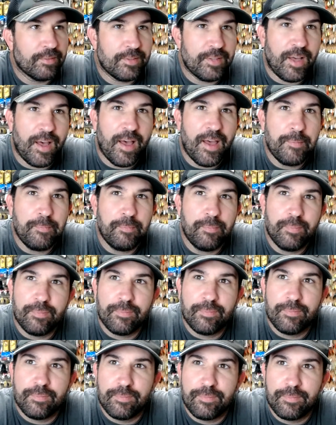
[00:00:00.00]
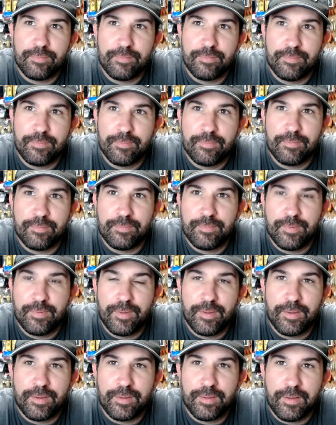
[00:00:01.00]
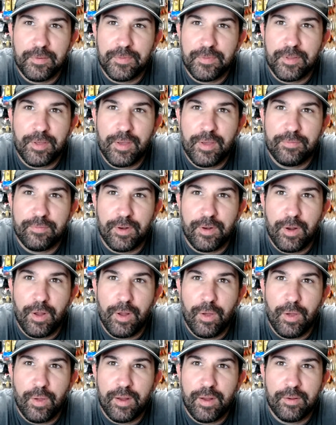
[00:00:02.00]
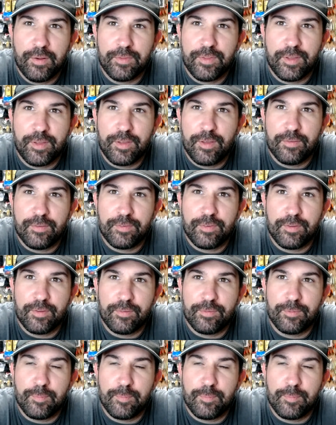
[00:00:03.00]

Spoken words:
time? I don't think you have to know. I don't think you have to have